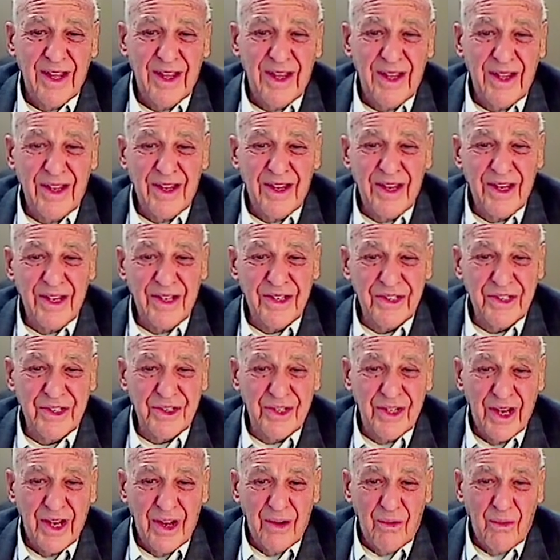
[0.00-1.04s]

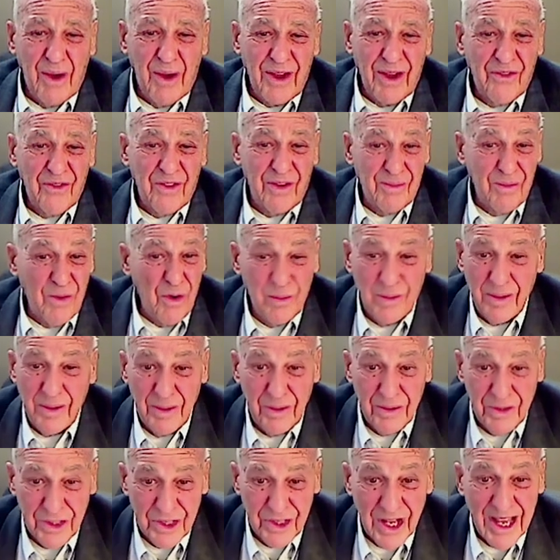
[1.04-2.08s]
his wife, from whom he
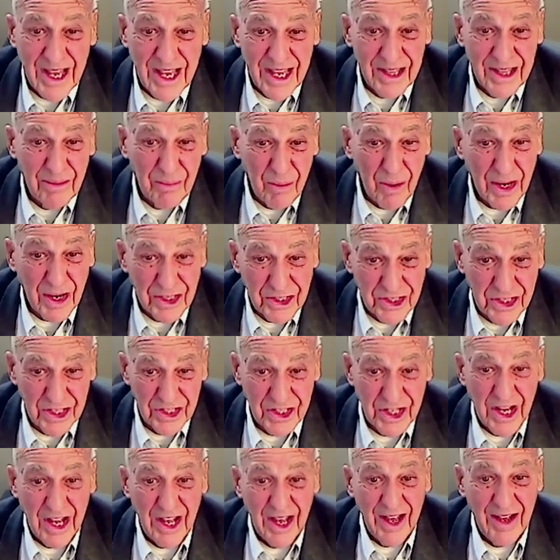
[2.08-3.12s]
was in the process